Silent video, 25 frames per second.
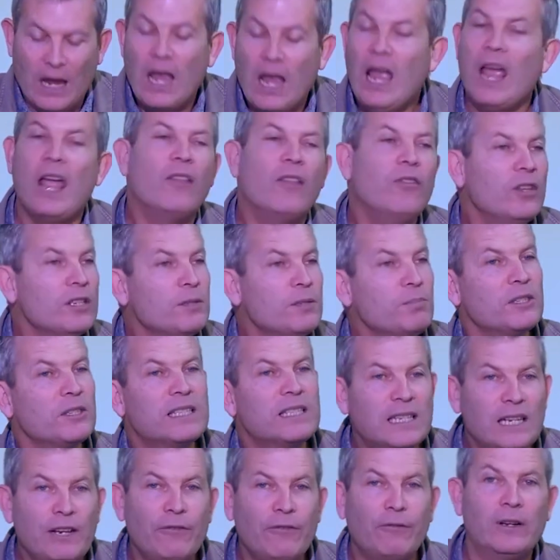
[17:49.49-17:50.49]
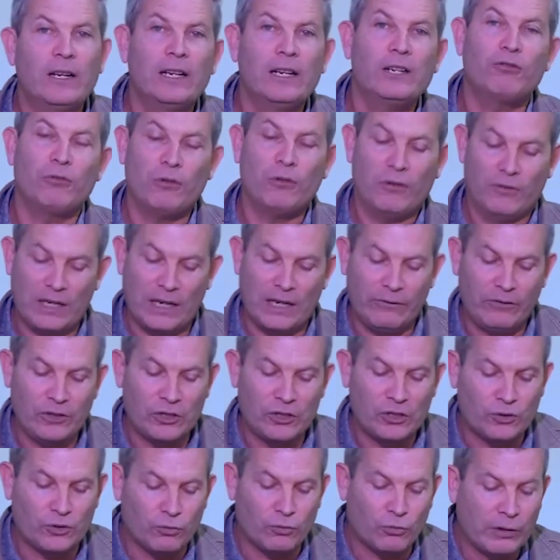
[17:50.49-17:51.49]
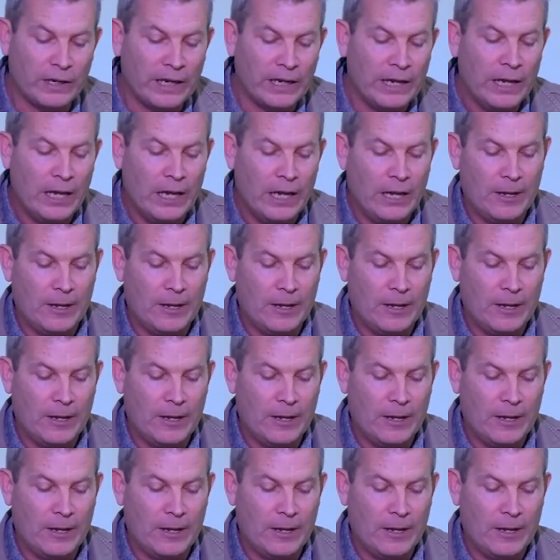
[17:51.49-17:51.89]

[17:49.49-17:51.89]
And this was definitely true of David's story.